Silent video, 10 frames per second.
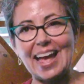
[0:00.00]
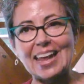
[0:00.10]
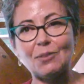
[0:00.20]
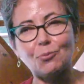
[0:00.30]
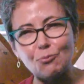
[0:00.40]

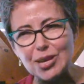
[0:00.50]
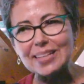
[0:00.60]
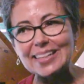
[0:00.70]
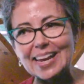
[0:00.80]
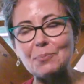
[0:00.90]
and it
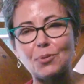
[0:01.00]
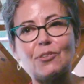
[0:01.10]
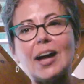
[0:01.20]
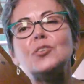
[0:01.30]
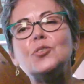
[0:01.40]
really can
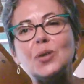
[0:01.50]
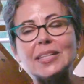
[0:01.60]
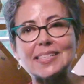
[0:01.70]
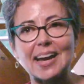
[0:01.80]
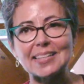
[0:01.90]
provide new
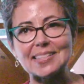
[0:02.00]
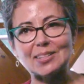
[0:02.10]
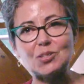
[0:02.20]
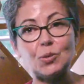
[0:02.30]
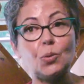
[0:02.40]
insights
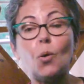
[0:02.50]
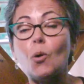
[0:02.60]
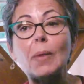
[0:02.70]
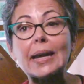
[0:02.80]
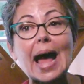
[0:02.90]
into
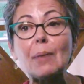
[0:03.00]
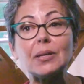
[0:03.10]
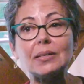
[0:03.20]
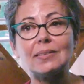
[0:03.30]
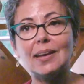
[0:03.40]
what might
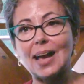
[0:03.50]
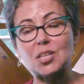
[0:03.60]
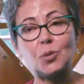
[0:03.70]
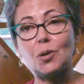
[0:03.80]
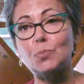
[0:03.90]
happen
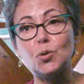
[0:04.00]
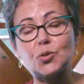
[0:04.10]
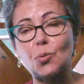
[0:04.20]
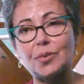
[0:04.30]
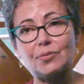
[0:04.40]
as we
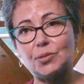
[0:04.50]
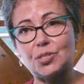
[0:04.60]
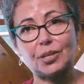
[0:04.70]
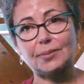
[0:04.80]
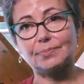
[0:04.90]
move toward the
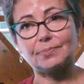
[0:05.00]
future.